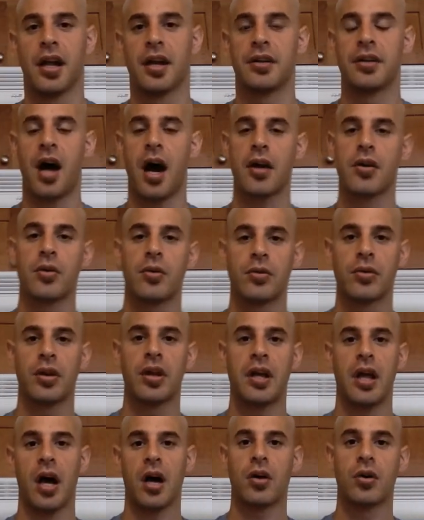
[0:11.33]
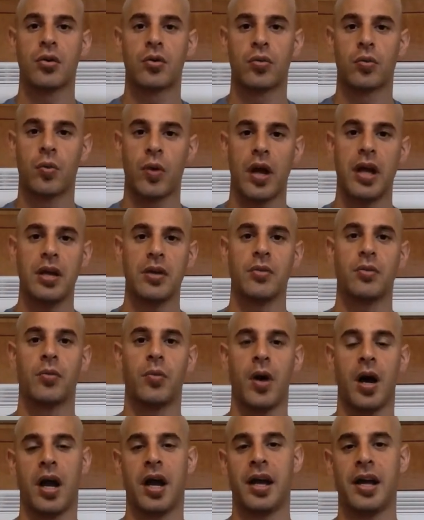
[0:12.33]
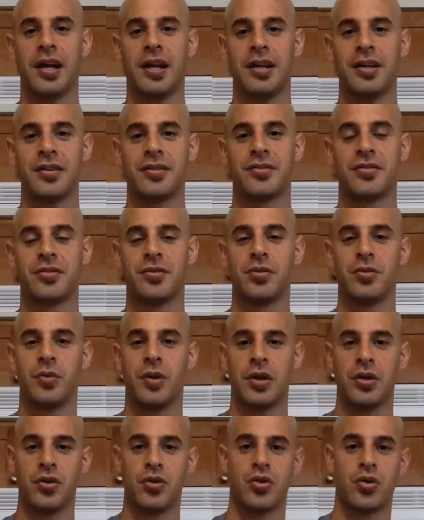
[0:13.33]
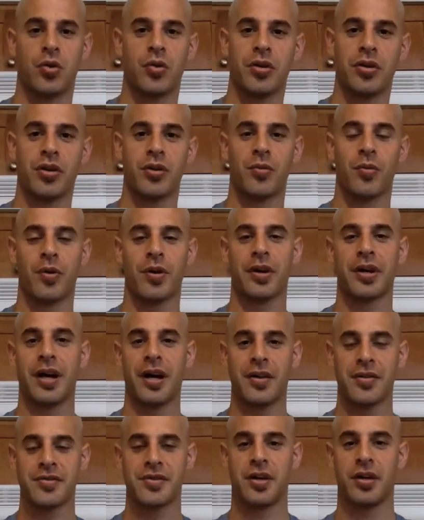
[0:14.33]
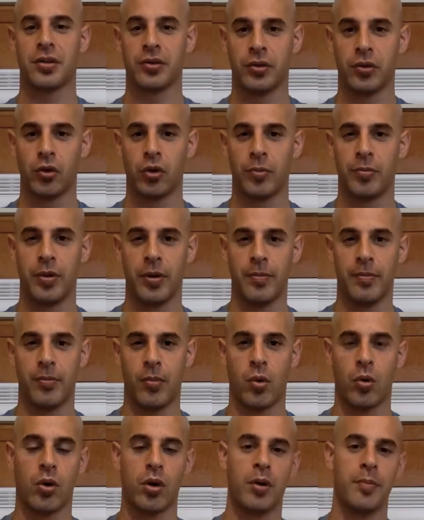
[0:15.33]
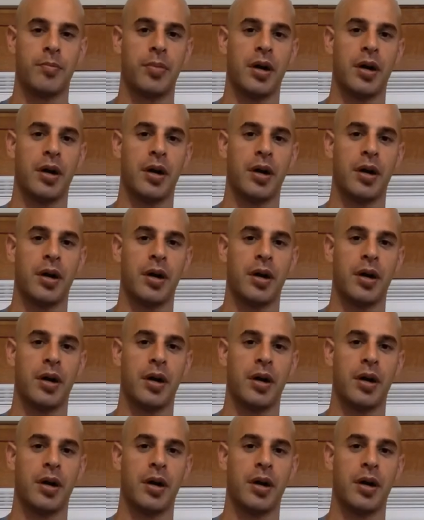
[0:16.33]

not only a great way to enjoy your workouts a little bit more,